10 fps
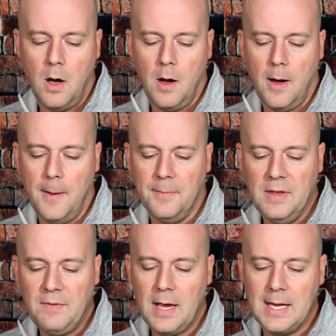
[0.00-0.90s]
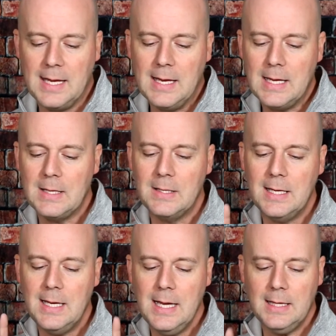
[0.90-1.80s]
um, if I can
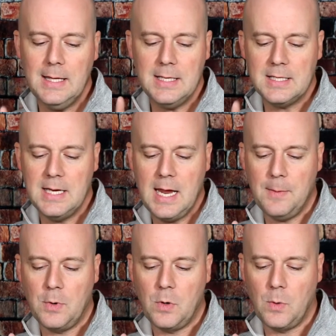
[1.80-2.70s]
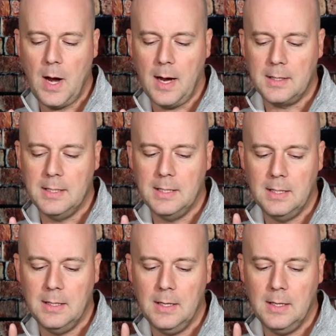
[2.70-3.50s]
get this name correct,